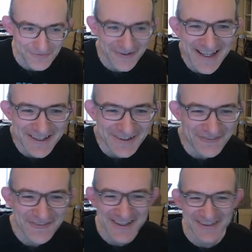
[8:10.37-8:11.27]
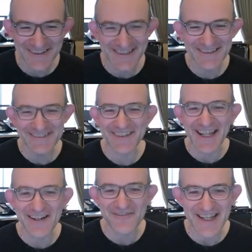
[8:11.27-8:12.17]
feels a little
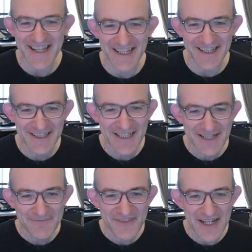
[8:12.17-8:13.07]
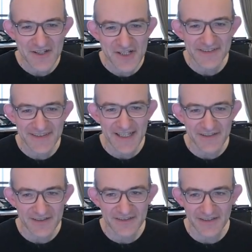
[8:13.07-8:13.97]
scary here. But the engines think
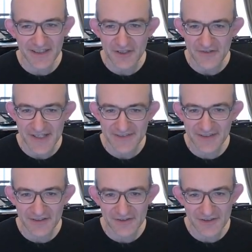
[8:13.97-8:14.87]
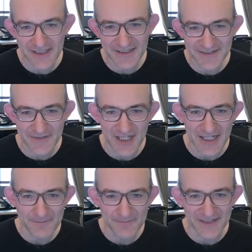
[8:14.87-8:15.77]
that, you know, that's still something
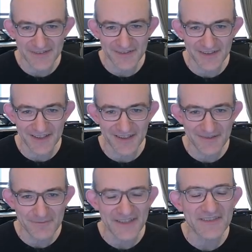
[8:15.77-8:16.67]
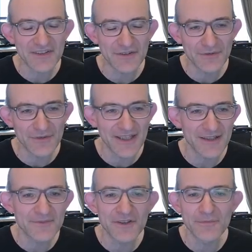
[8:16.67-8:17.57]
like plus
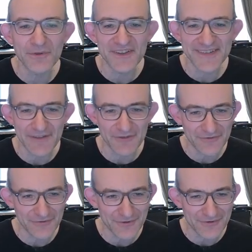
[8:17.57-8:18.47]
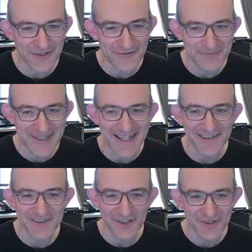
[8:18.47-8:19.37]
2.7 for
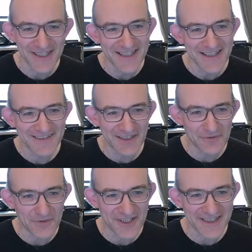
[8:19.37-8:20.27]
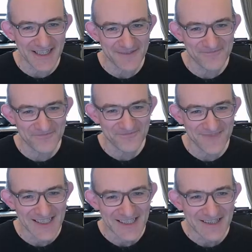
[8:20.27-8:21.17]
black. So still working.
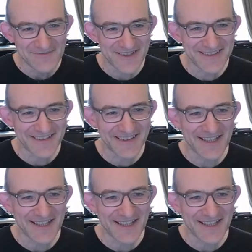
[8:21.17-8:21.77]
But